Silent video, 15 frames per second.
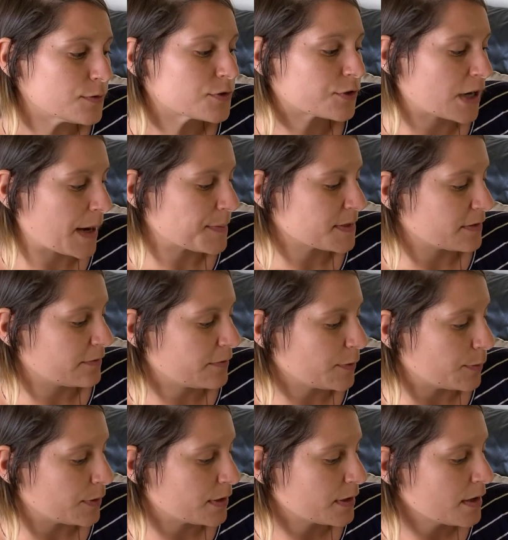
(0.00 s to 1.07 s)
scraps of
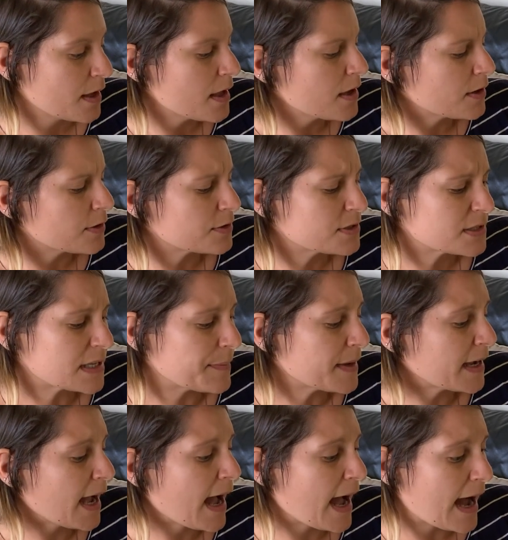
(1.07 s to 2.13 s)
food. Her
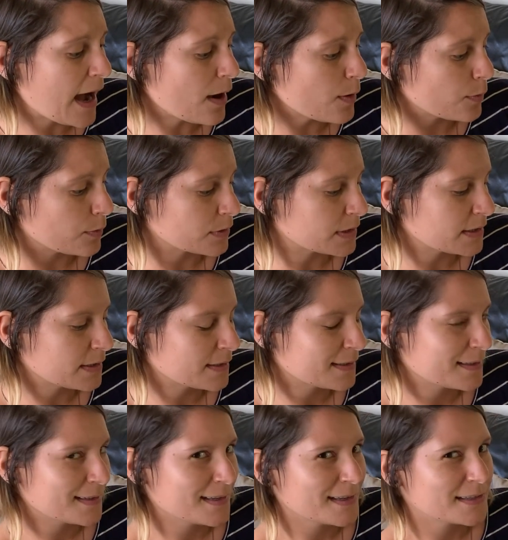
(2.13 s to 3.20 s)
stomach howled.
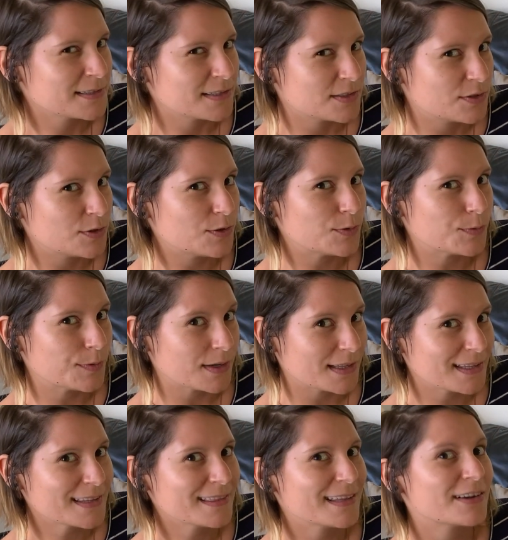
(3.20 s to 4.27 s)
Do you
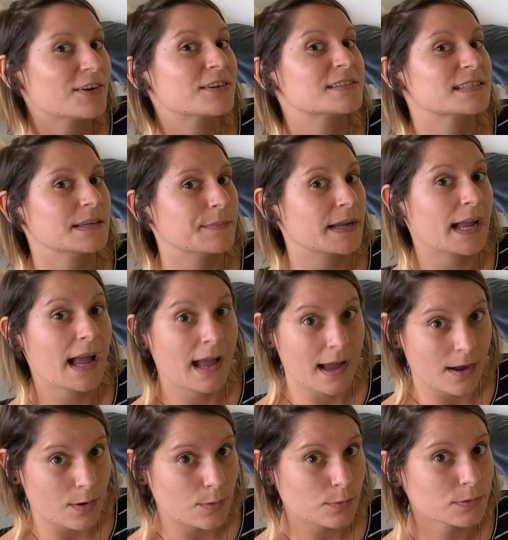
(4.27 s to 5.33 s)
really think her stomach
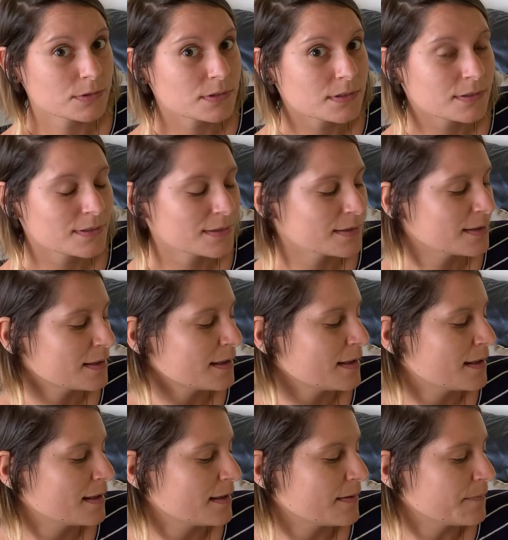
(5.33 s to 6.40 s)
howled?
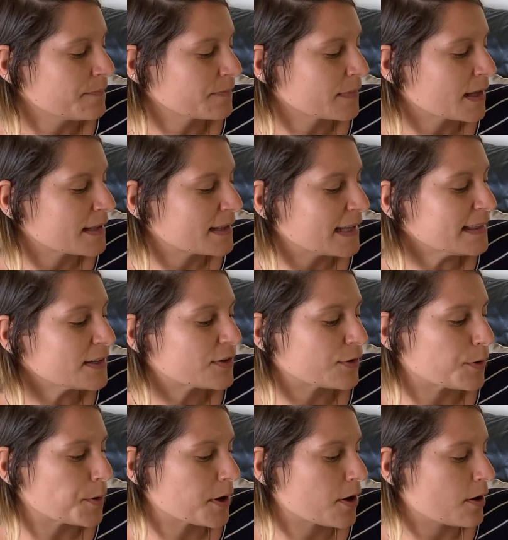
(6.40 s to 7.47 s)
Then the
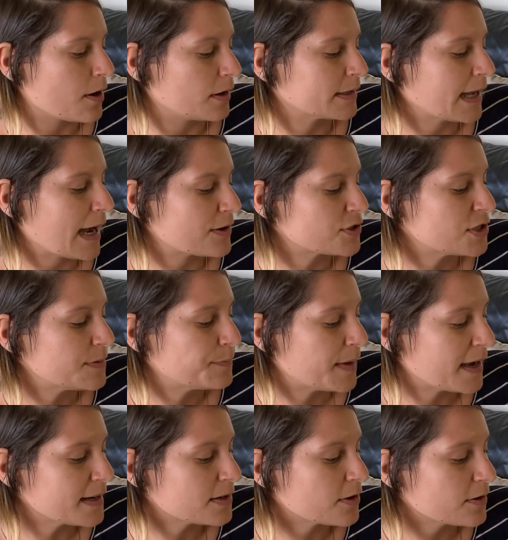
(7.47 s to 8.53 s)
girl recalled how she
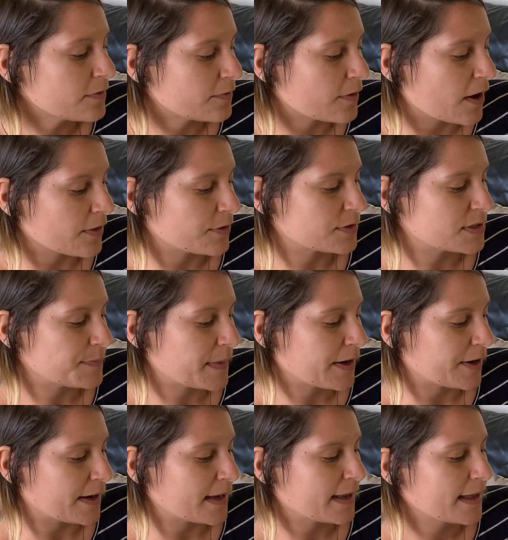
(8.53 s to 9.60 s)
begged her father to
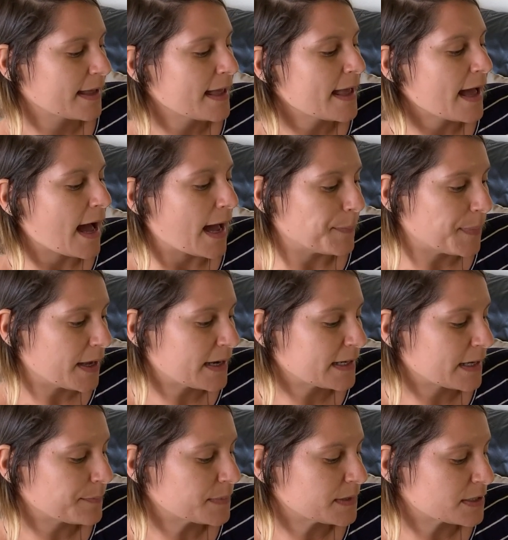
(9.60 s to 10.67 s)
marry. I
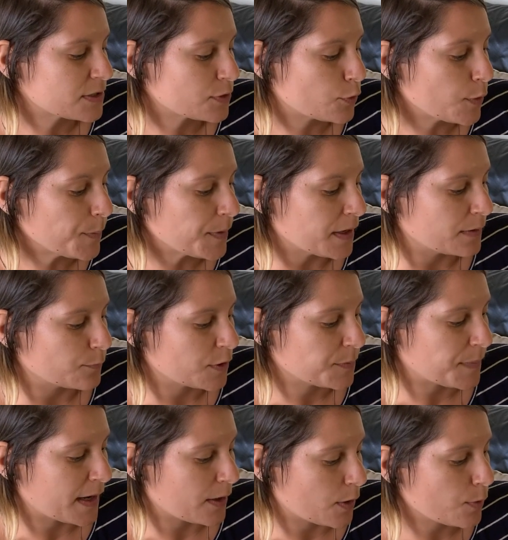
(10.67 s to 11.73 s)
pick up the scorpion with
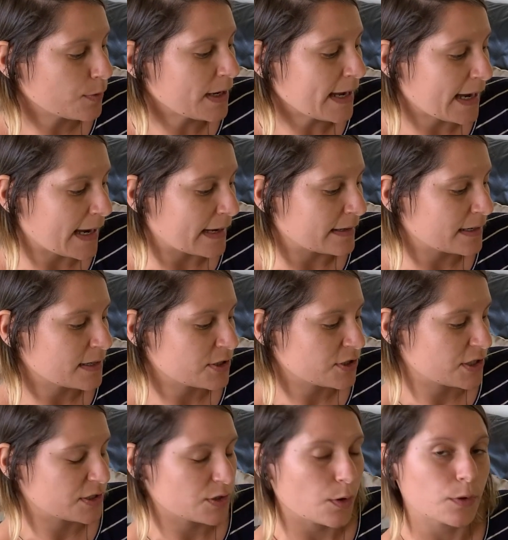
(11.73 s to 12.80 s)
my own hand,
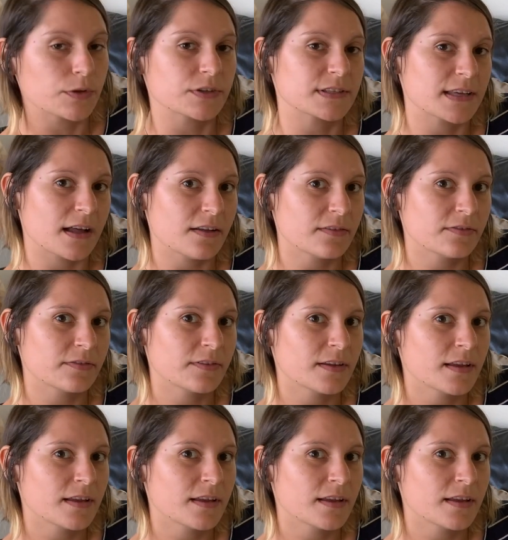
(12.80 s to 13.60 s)
she told herself.